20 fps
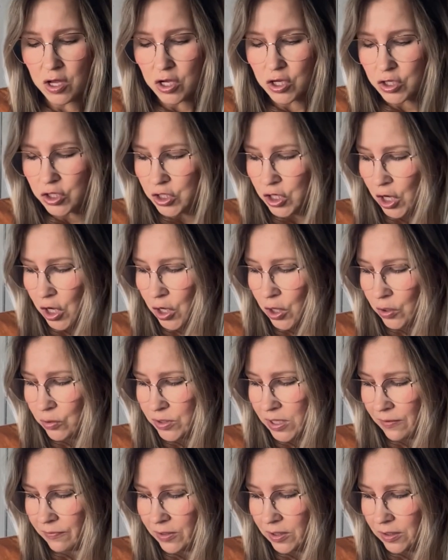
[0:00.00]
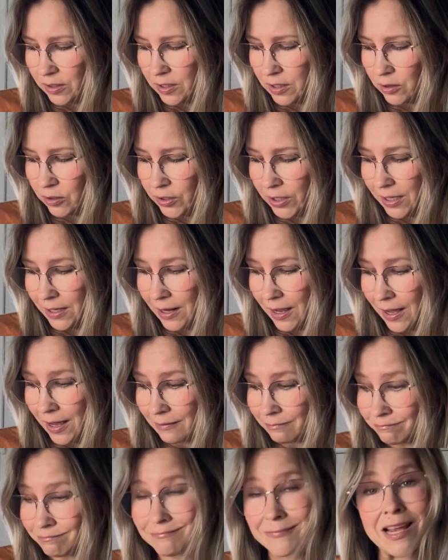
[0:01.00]
So definitely looking
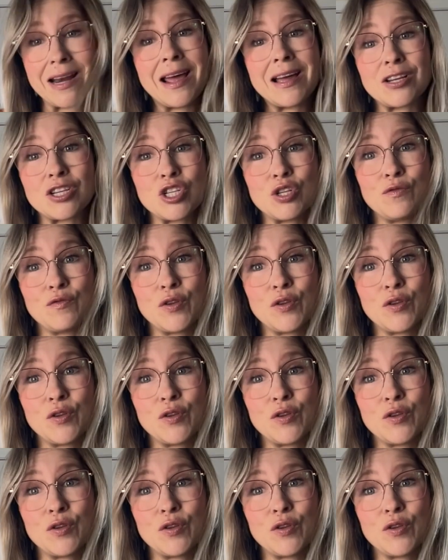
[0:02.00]
at the next